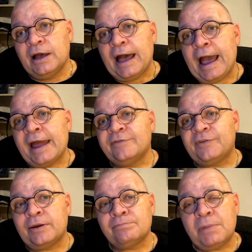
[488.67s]
and
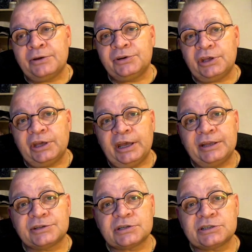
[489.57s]
then Monday
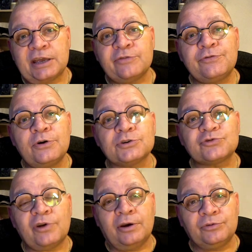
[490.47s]
it's
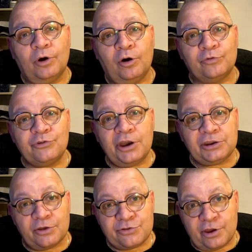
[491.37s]
first round of
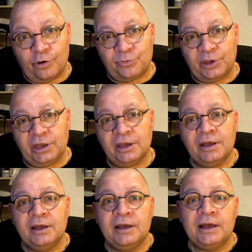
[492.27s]
radiotherapy,
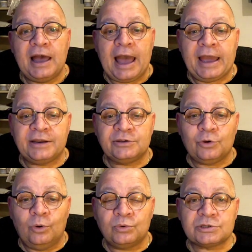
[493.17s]
and
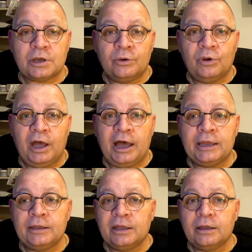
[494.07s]
also
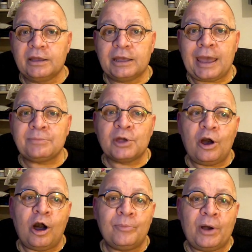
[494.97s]
a Gem
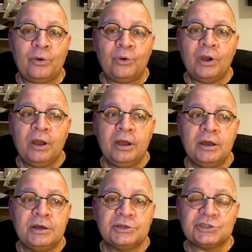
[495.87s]
Carbo
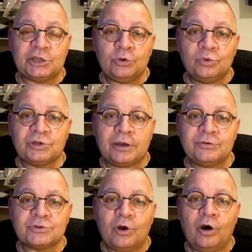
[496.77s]
single
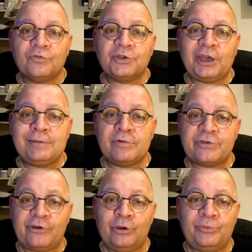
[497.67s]
dose of
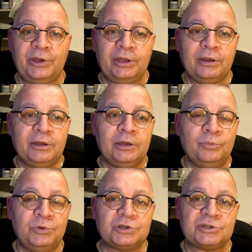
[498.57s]
chemotherapy,
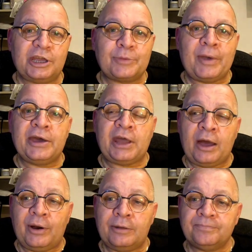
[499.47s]
which will take about an
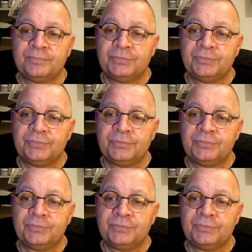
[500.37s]
hour.